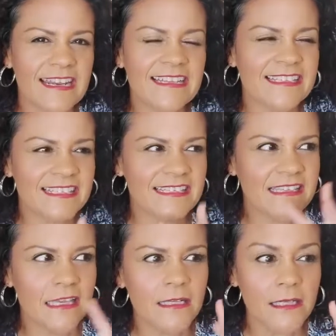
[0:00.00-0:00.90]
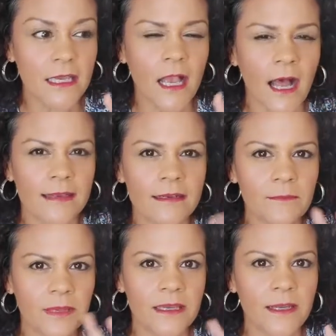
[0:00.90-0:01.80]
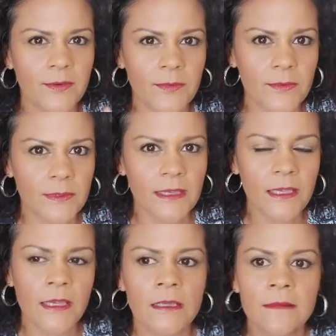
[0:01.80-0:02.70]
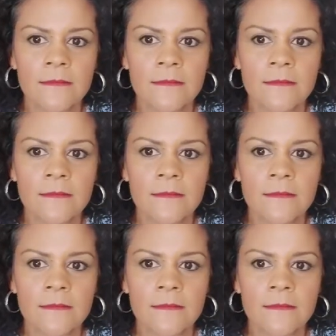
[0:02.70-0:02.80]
had sneakily gotten a bit unruly.